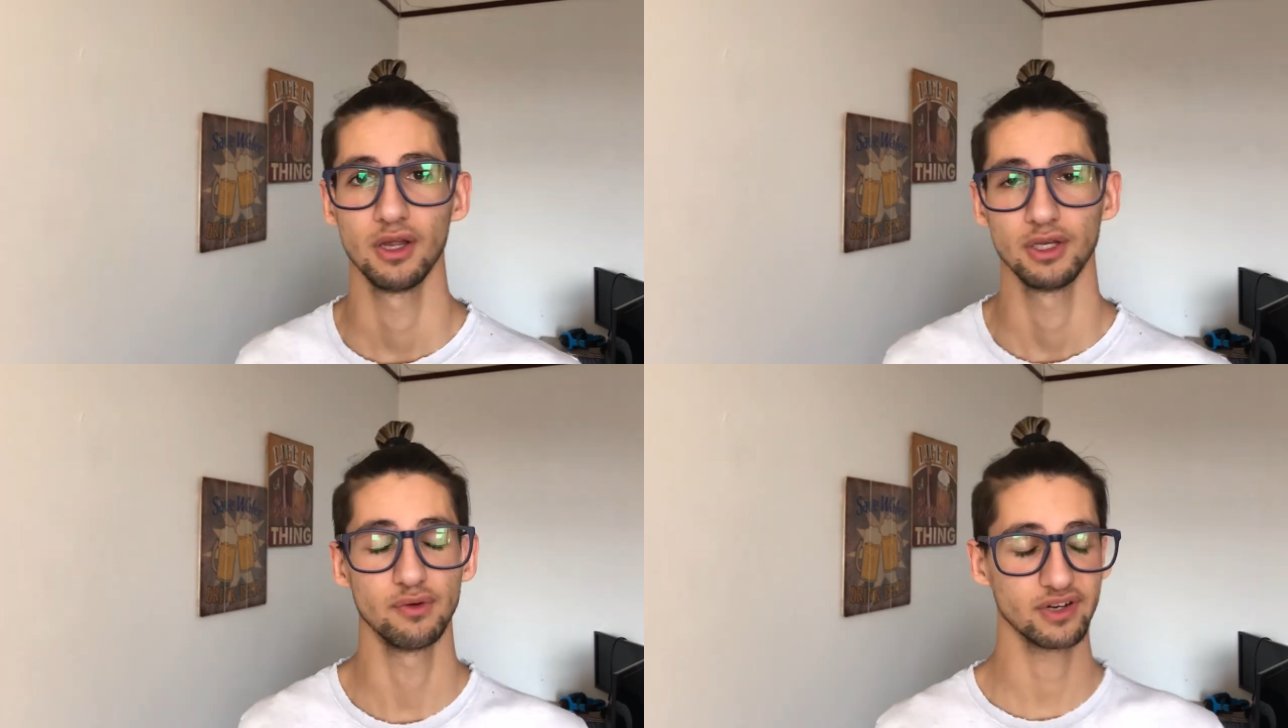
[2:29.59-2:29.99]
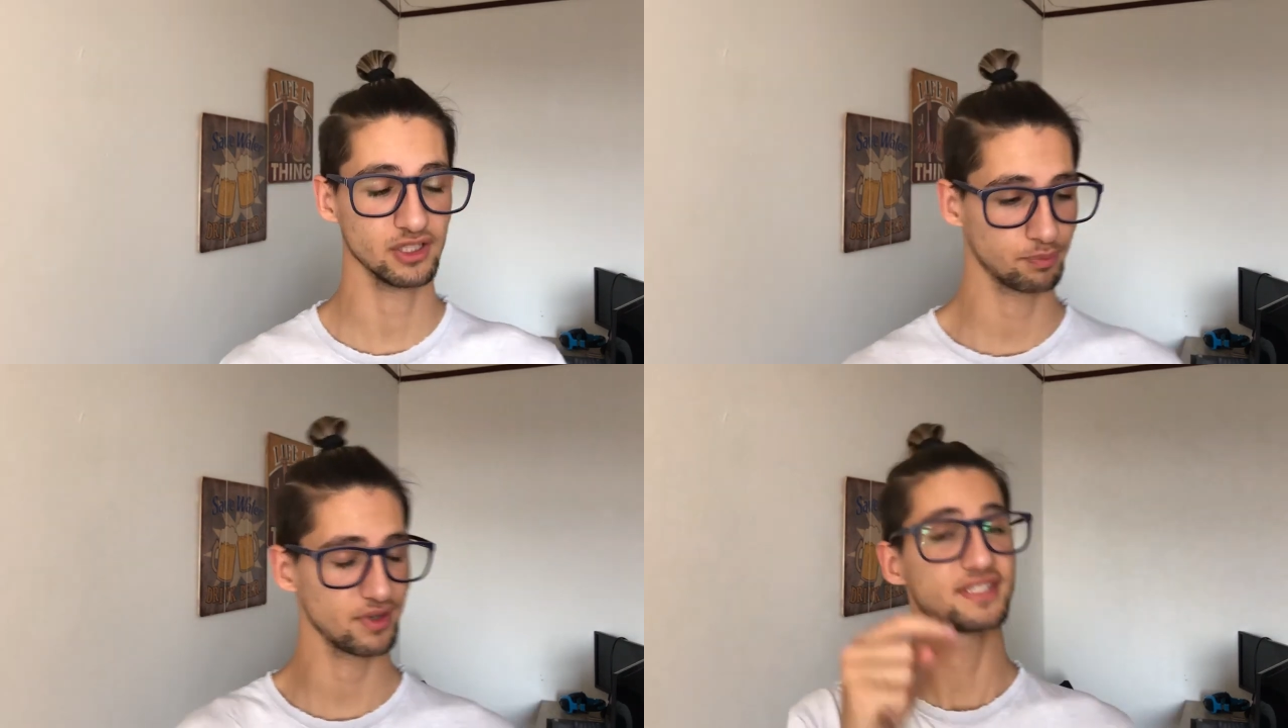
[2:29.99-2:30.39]
Don't forget to
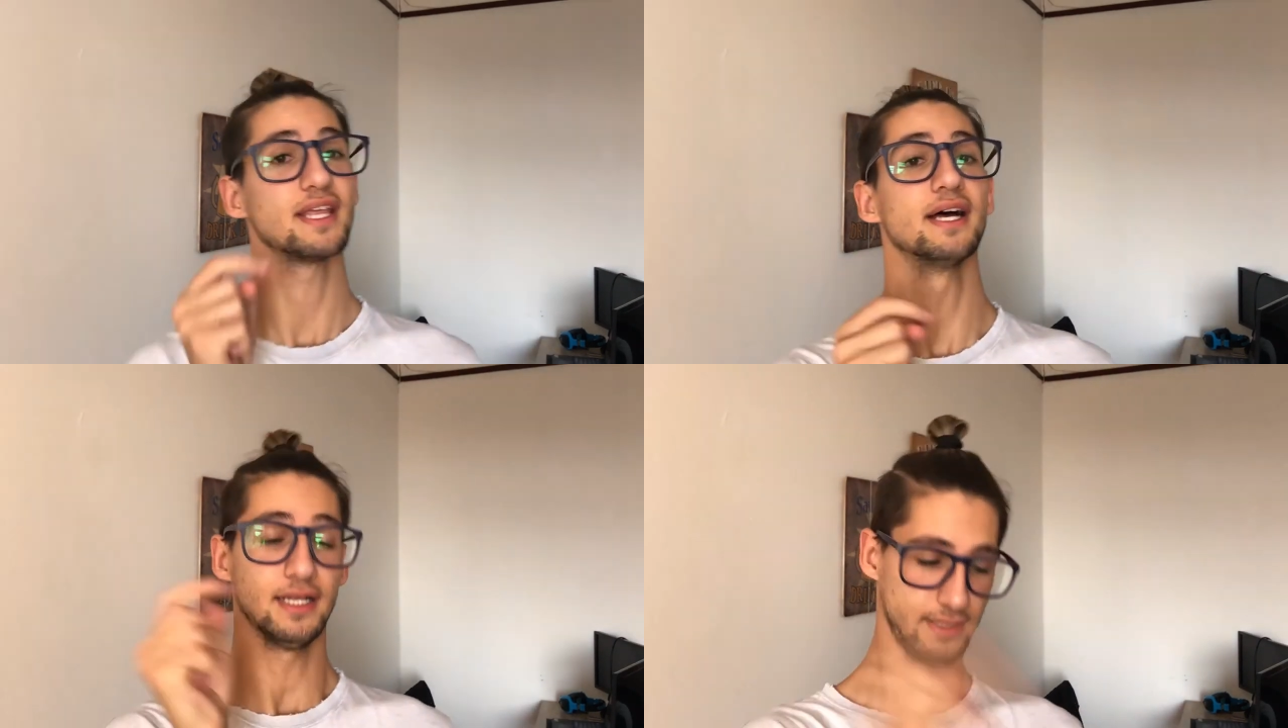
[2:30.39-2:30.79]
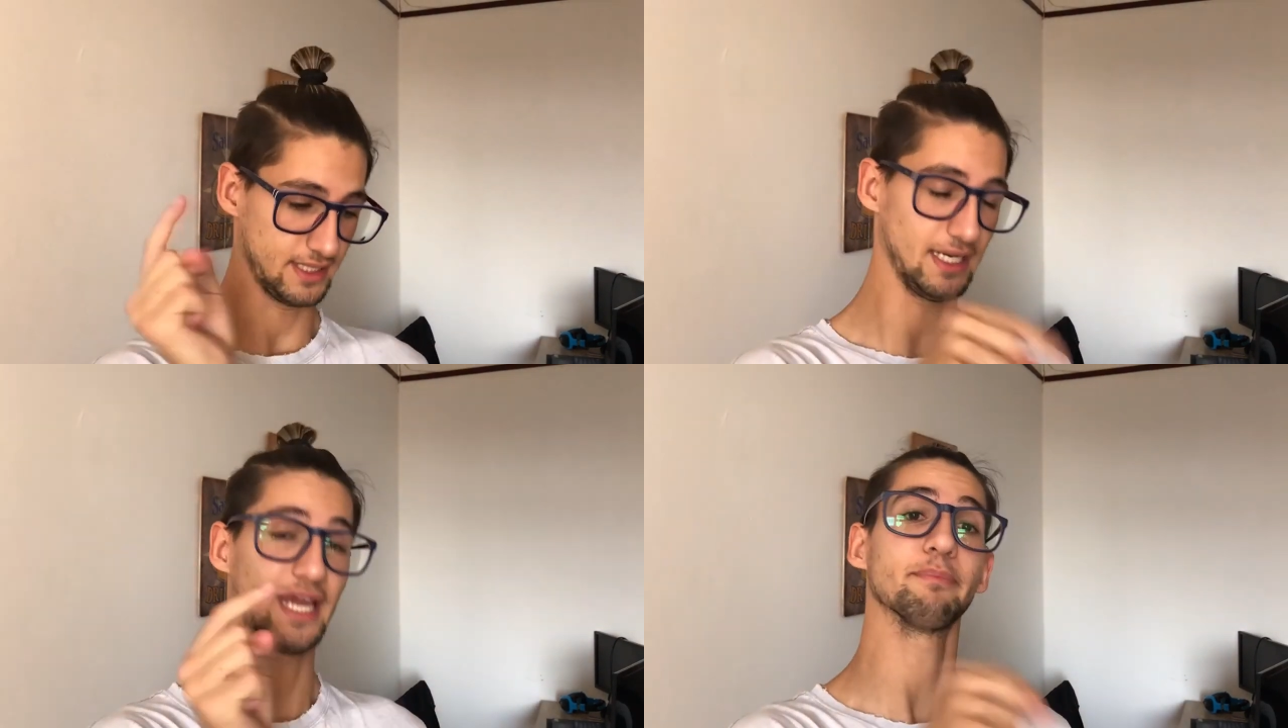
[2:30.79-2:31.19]
press the
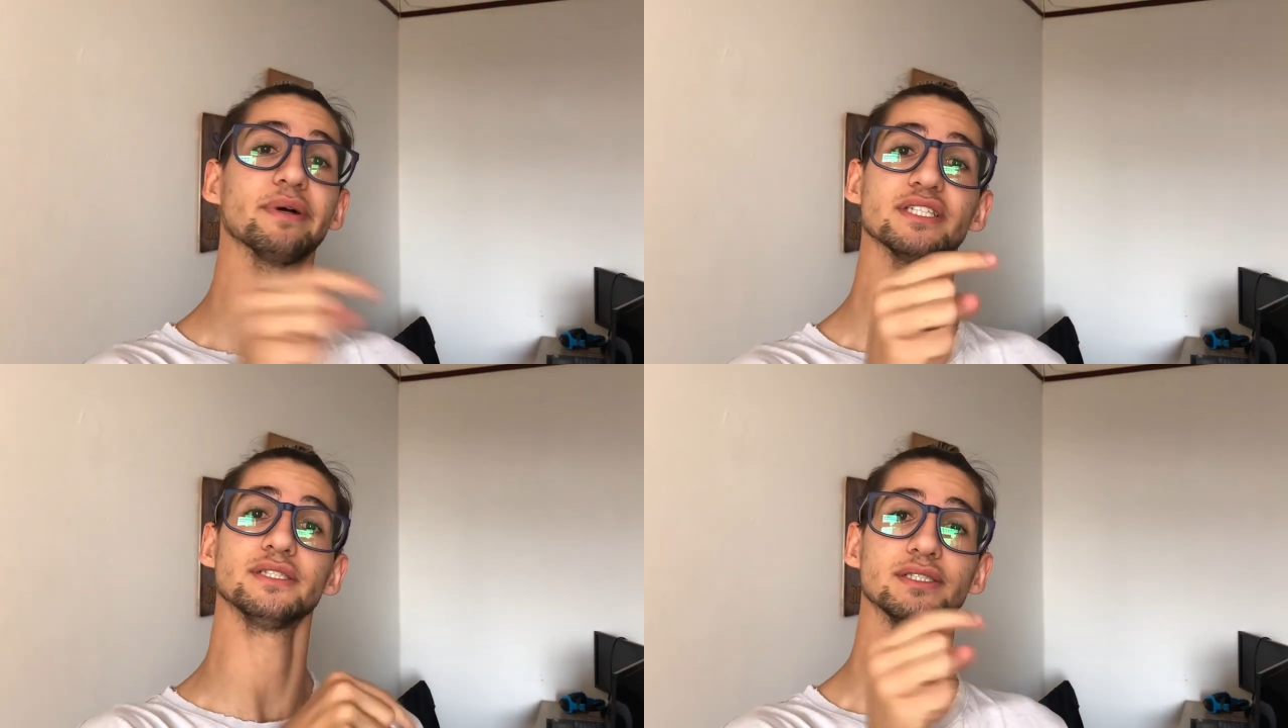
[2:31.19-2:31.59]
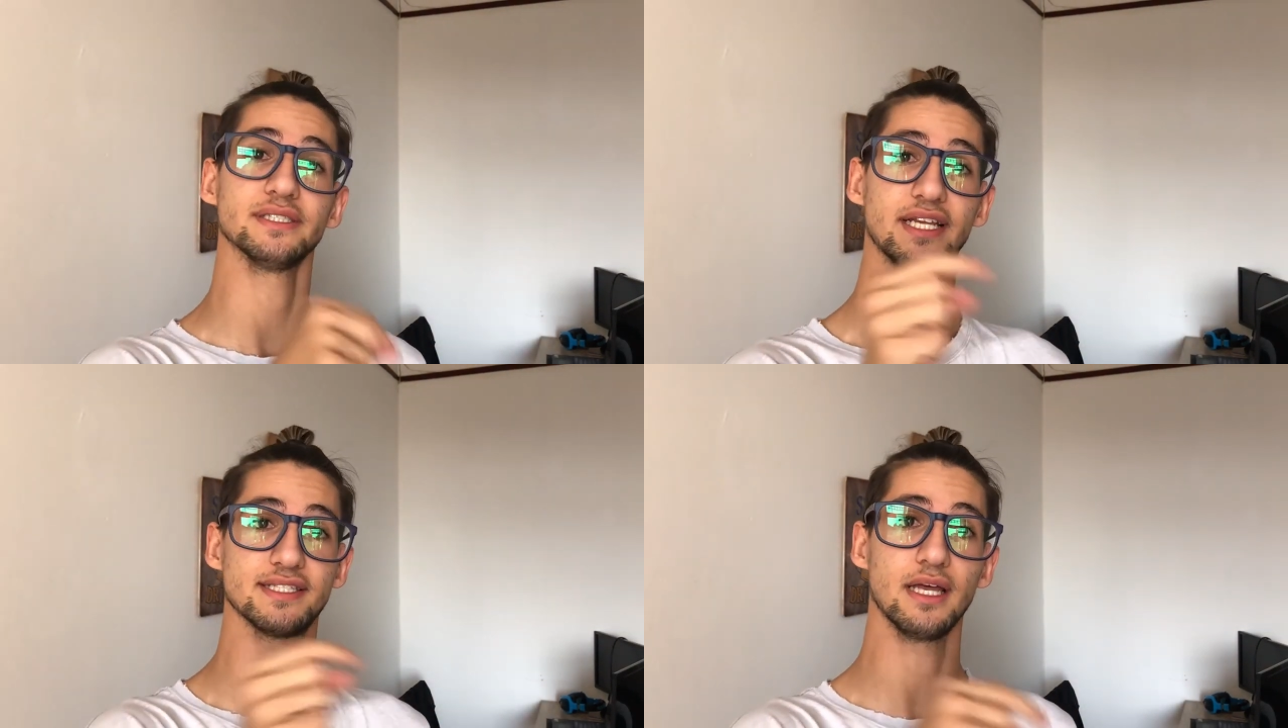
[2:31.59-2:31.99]
like button
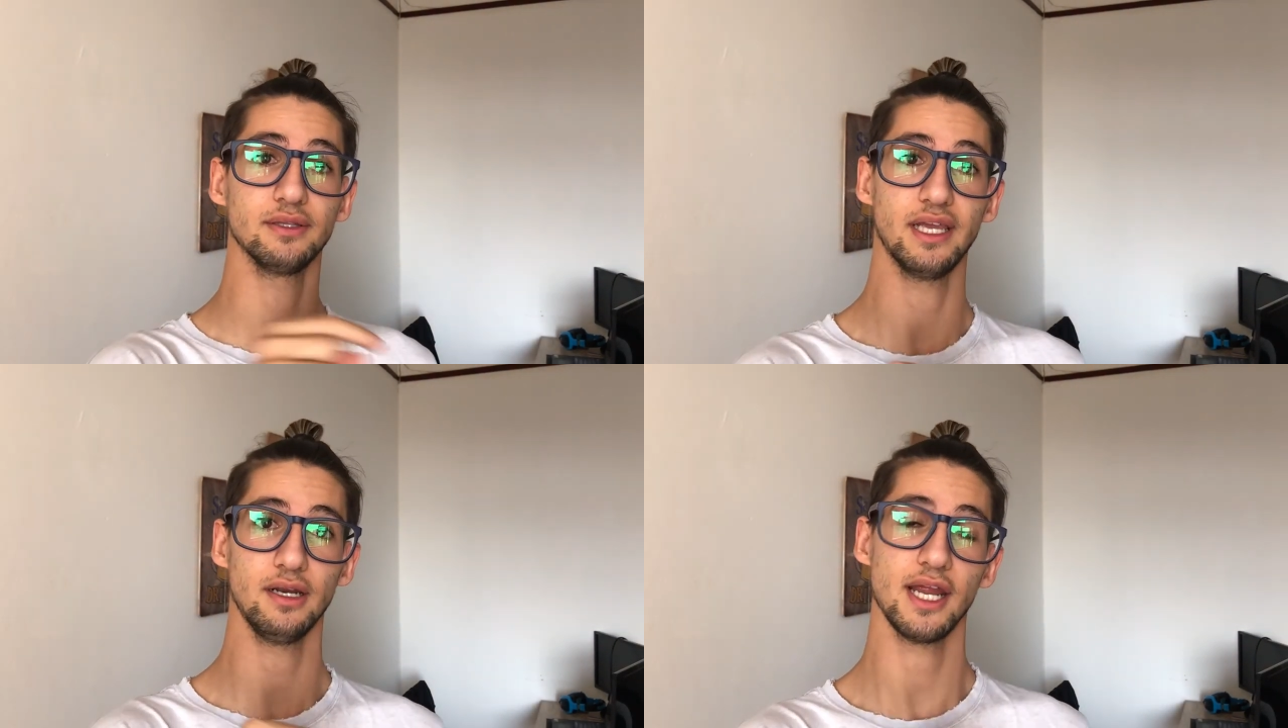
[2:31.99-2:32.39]
that's down there.